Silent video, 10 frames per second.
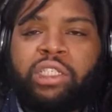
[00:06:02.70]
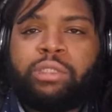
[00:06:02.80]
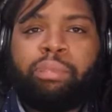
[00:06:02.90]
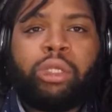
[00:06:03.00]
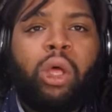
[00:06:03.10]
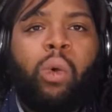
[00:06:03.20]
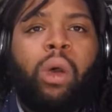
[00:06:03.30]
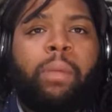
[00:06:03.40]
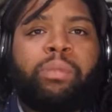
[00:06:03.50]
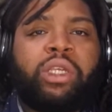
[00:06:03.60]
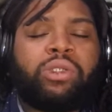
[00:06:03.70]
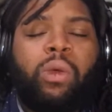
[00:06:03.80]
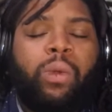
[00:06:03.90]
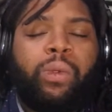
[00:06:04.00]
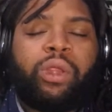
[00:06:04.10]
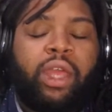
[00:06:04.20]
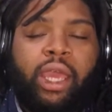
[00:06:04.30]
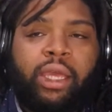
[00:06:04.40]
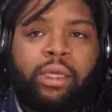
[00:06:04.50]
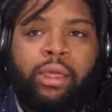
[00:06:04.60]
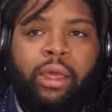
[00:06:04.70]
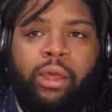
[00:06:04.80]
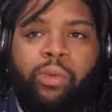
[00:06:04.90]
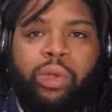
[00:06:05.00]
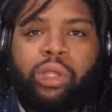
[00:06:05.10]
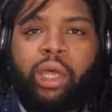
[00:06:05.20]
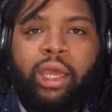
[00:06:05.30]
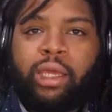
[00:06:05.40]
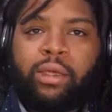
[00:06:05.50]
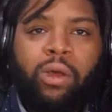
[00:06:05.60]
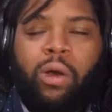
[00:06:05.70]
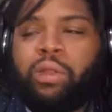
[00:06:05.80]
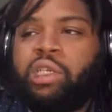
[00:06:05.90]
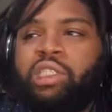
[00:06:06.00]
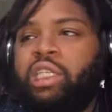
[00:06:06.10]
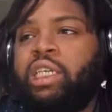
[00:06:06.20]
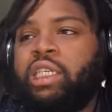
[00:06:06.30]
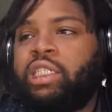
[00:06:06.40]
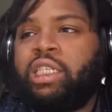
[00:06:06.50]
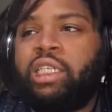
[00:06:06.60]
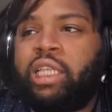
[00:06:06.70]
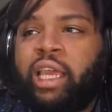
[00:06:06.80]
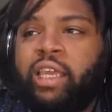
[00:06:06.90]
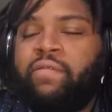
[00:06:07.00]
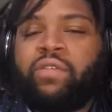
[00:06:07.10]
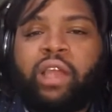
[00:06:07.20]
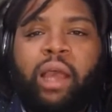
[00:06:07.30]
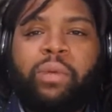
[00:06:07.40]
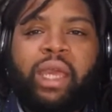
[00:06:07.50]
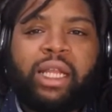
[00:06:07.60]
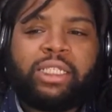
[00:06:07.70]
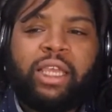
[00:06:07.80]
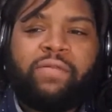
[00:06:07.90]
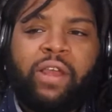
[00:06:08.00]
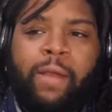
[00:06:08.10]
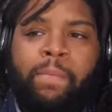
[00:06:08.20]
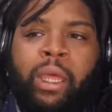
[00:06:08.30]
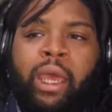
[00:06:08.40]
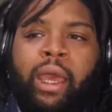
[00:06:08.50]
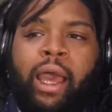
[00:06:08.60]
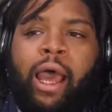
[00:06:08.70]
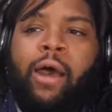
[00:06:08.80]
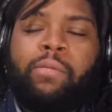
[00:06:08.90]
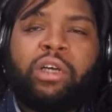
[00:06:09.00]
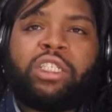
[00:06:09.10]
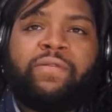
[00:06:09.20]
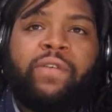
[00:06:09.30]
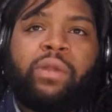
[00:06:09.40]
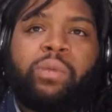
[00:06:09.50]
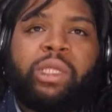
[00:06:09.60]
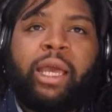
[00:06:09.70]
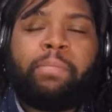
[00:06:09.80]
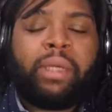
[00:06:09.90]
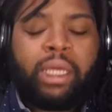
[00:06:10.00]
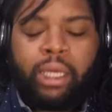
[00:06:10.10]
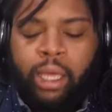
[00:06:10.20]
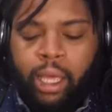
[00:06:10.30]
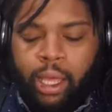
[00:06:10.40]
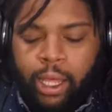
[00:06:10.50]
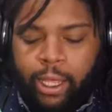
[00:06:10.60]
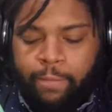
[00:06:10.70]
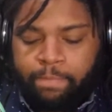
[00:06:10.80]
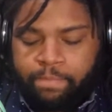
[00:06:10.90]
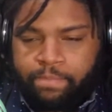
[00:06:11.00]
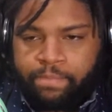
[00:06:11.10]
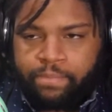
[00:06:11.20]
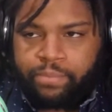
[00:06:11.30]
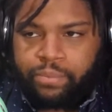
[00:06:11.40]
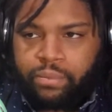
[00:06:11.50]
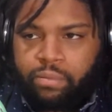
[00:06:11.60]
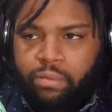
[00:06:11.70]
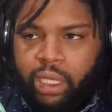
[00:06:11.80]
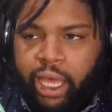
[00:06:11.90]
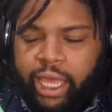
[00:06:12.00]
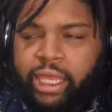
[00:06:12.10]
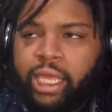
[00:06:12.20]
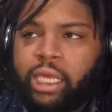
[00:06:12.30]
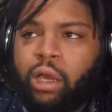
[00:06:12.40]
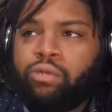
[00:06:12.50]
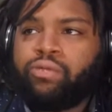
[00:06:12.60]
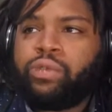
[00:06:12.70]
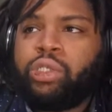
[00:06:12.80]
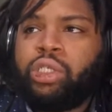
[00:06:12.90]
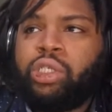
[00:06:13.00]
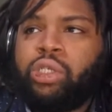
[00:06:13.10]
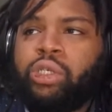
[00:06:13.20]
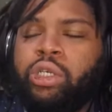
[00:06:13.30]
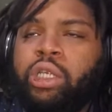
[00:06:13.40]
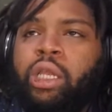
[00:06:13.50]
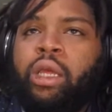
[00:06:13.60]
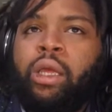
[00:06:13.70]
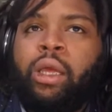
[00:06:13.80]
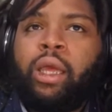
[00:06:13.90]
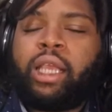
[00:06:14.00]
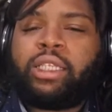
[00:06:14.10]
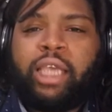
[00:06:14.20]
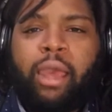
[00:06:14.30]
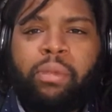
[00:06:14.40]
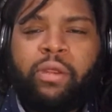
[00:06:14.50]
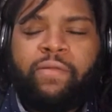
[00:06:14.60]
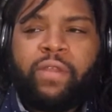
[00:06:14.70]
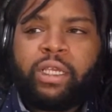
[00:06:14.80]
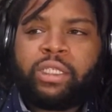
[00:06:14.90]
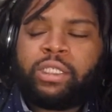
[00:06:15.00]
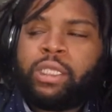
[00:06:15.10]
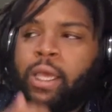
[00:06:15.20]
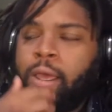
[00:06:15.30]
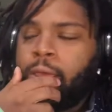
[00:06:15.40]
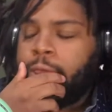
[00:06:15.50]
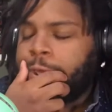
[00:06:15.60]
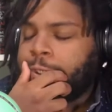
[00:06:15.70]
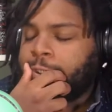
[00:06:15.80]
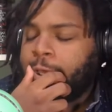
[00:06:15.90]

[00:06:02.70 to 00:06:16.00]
blow up this whole thing with like all this TNT that he forgot we had saved up, how much fun would that be? Um, I think a really good example of this is